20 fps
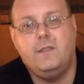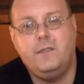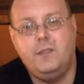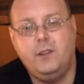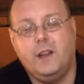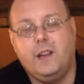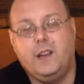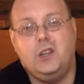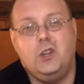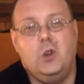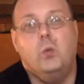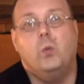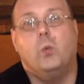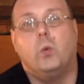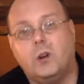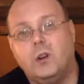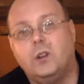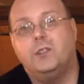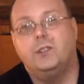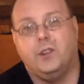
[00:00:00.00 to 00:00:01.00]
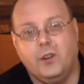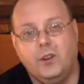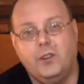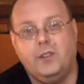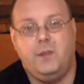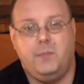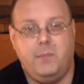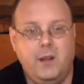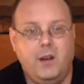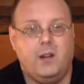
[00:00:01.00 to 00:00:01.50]
if you like New World
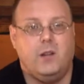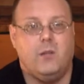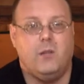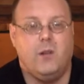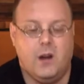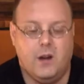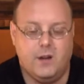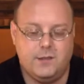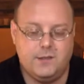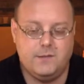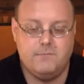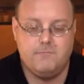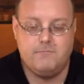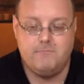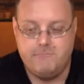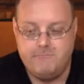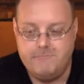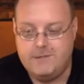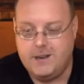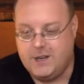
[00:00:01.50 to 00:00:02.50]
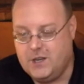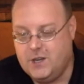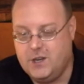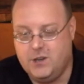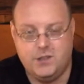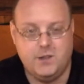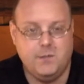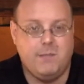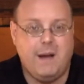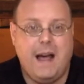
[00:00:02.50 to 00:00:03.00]
earthy Pinot Noirs,
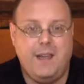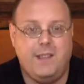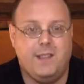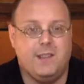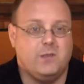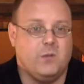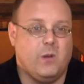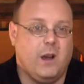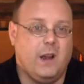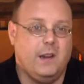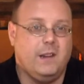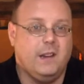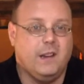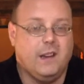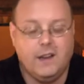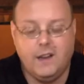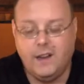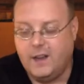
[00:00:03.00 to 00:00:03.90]
you should buy this wine.